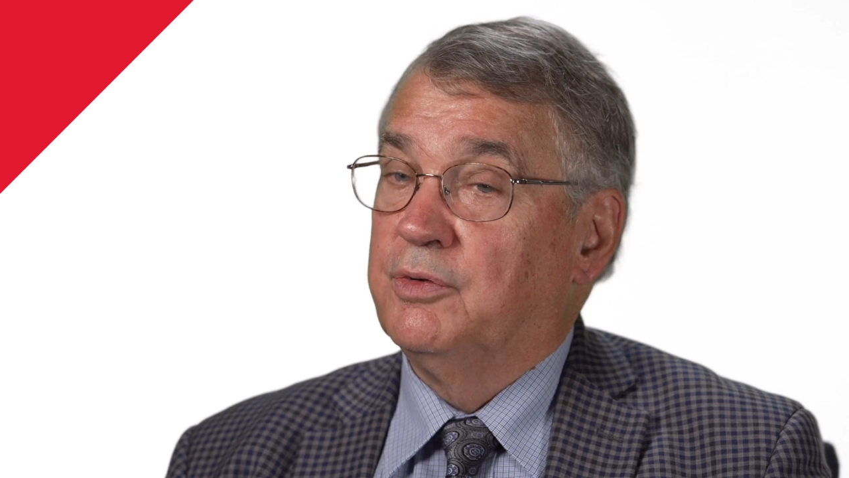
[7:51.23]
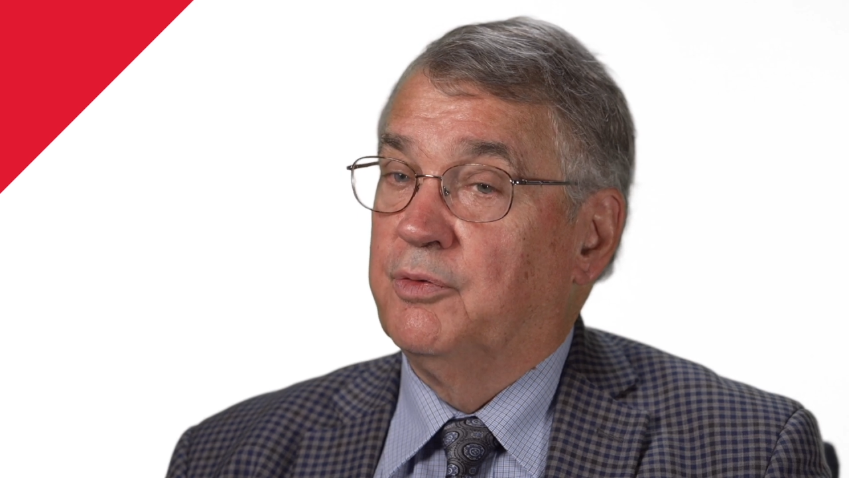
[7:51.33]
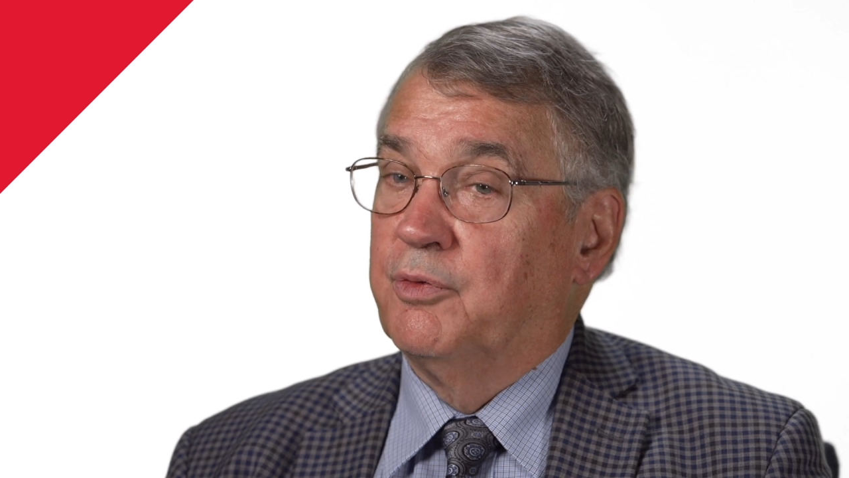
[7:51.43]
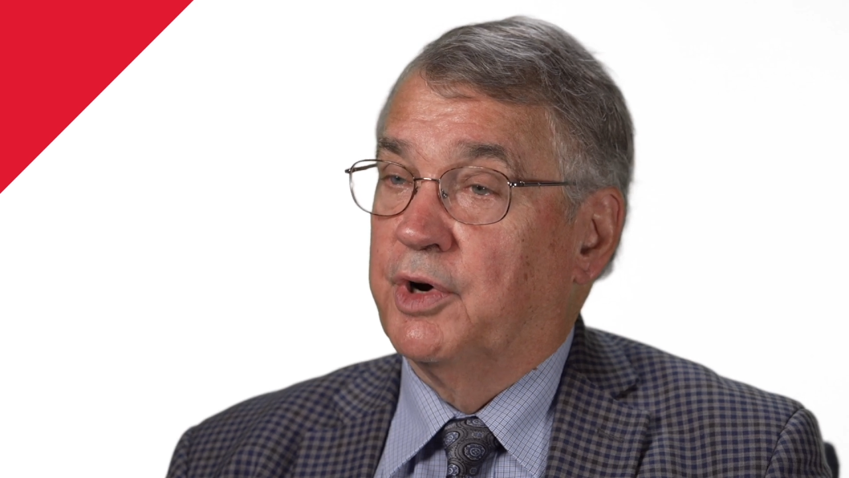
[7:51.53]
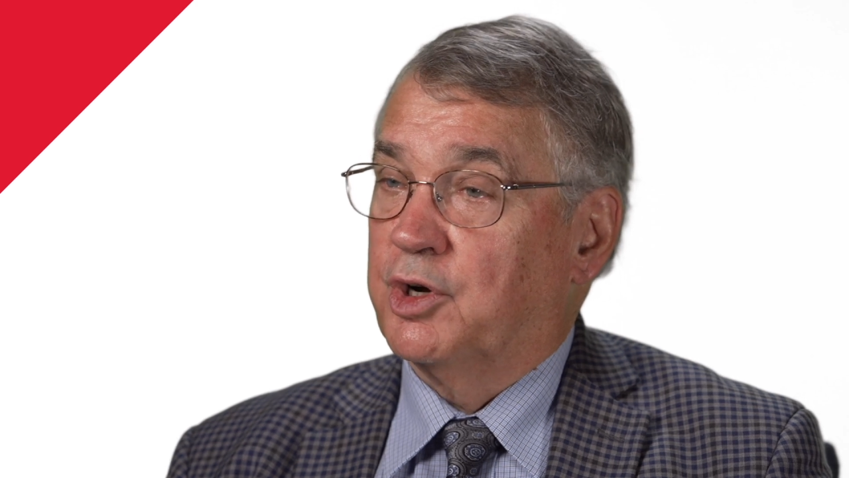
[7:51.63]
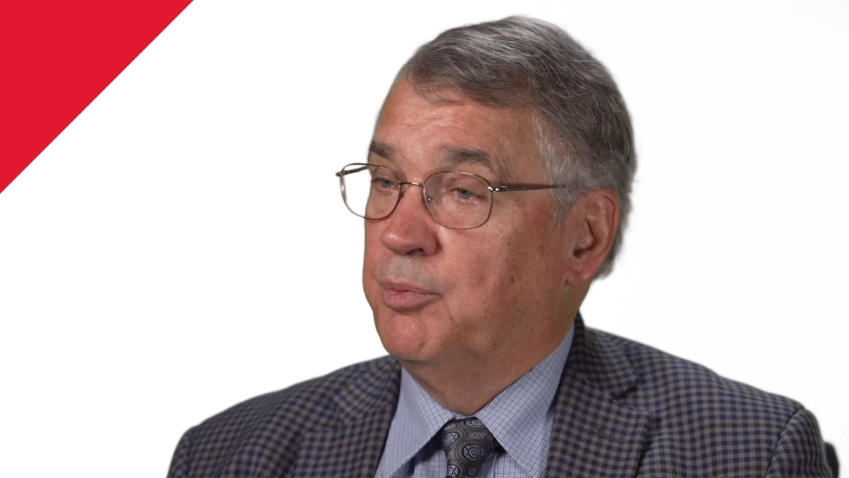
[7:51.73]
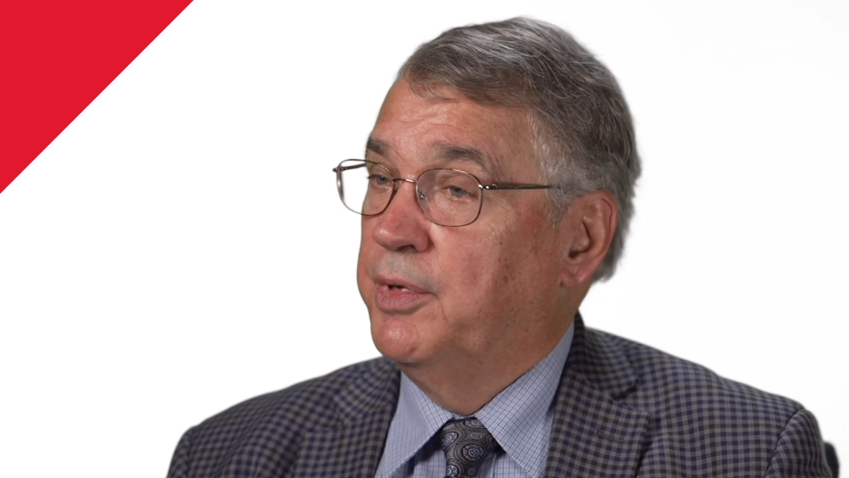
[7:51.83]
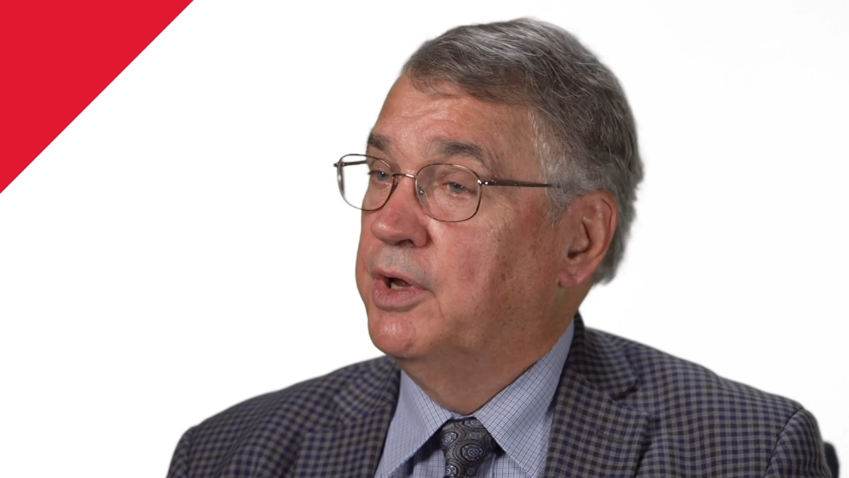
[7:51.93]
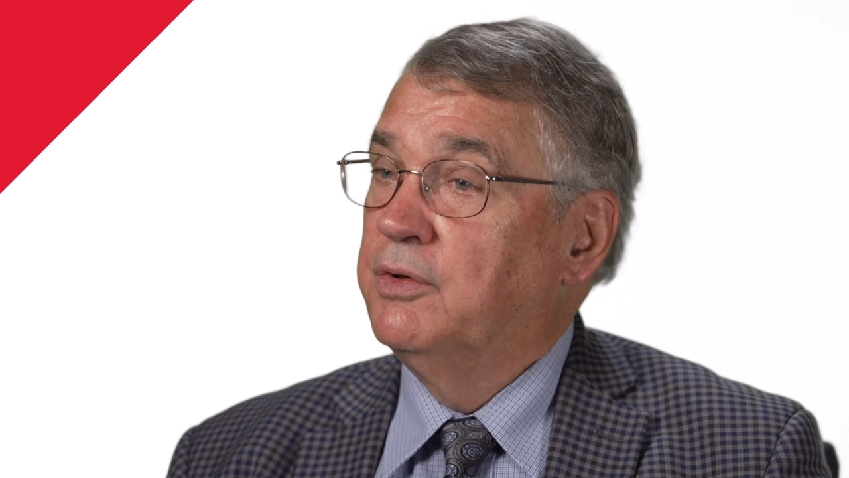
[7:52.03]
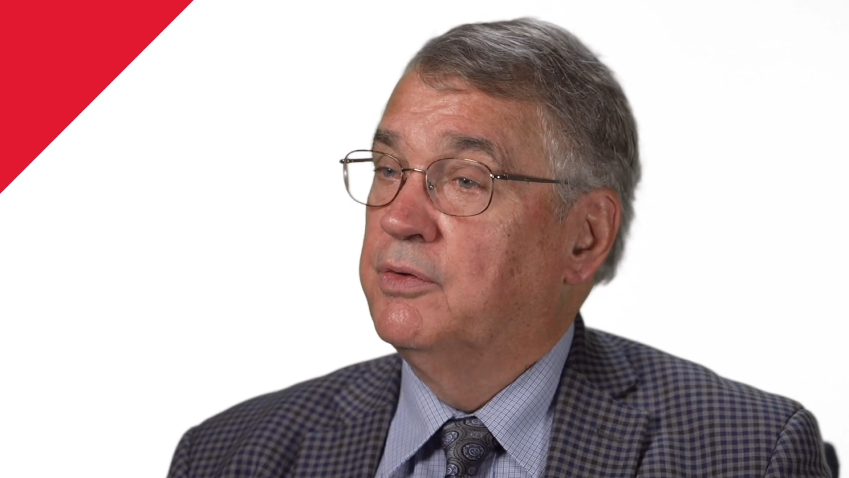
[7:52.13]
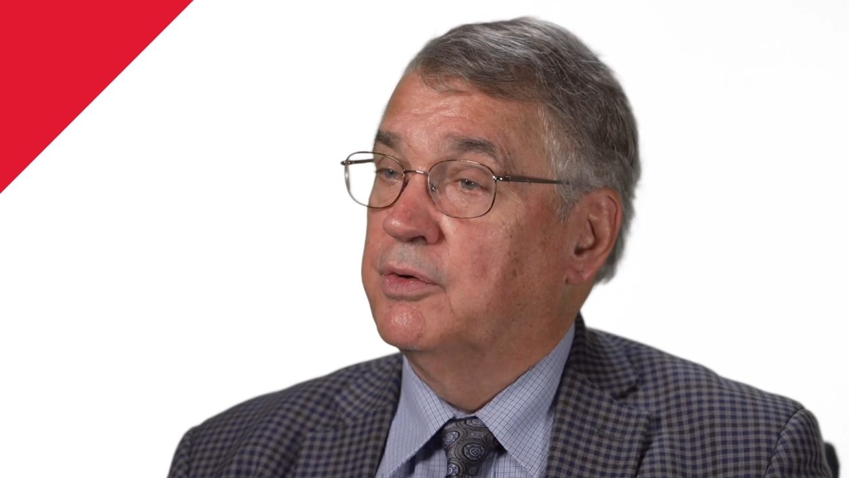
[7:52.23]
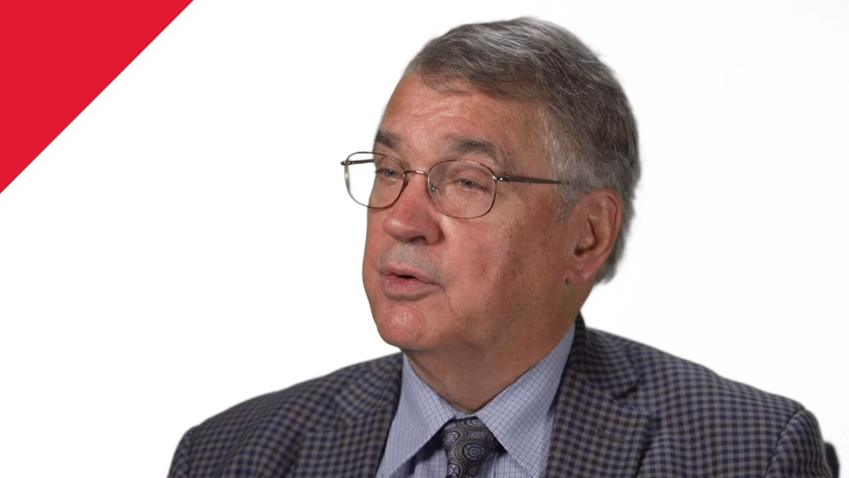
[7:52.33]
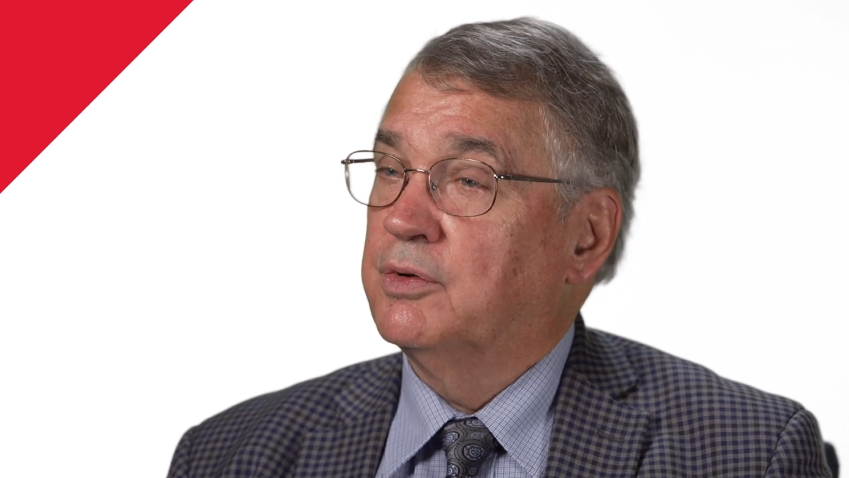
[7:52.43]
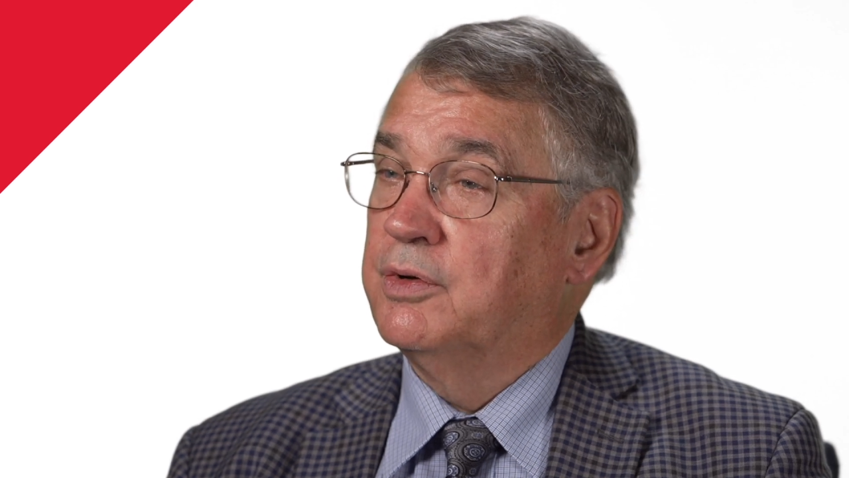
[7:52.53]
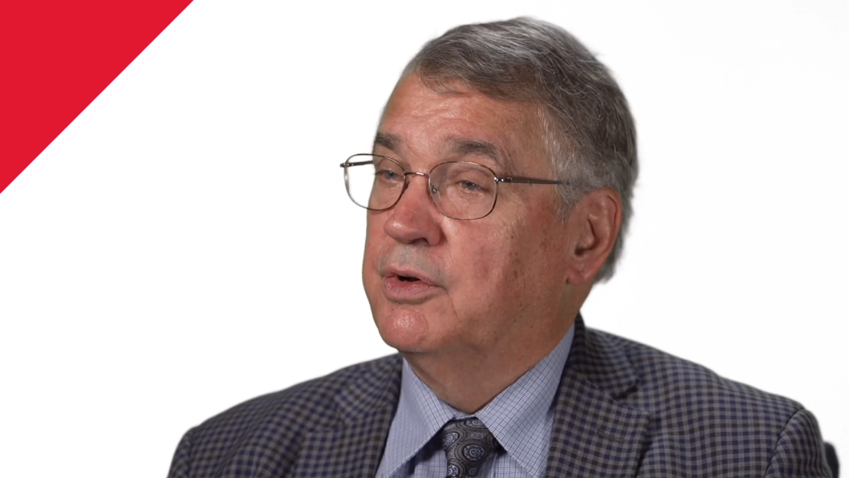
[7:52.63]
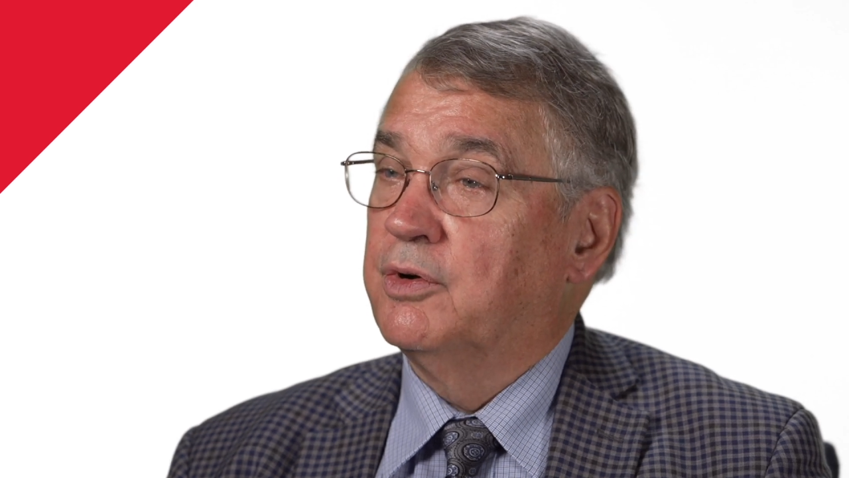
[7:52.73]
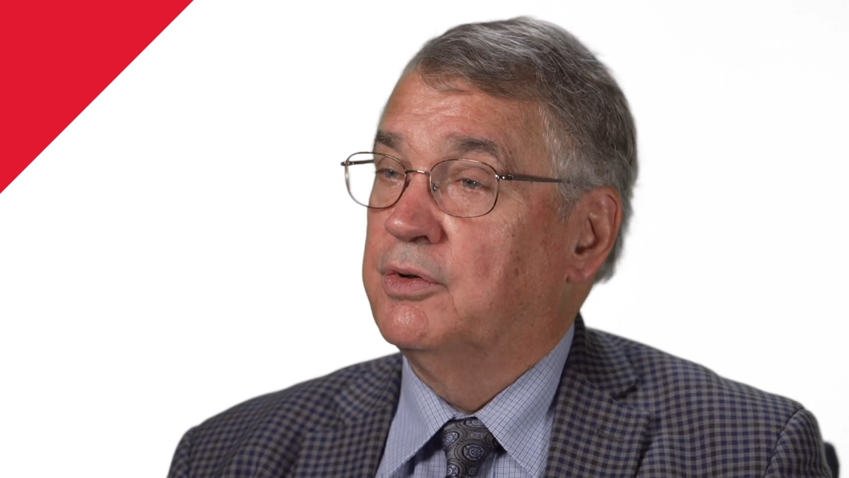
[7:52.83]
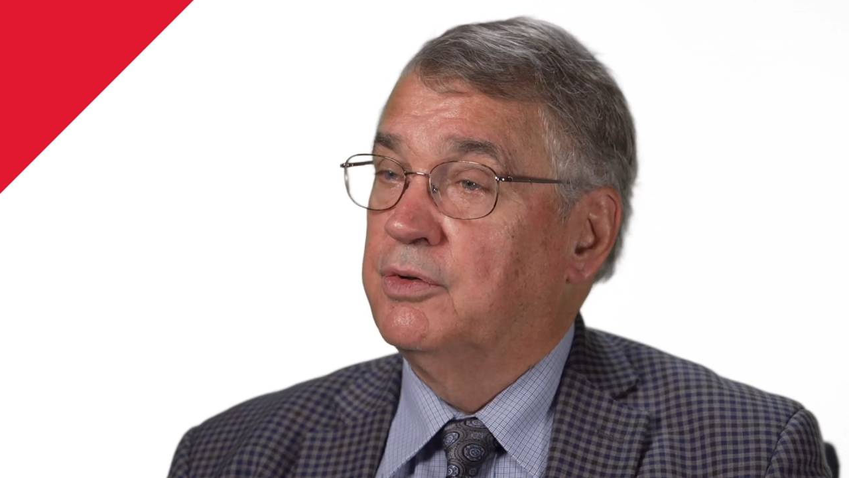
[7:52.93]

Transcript: recommend a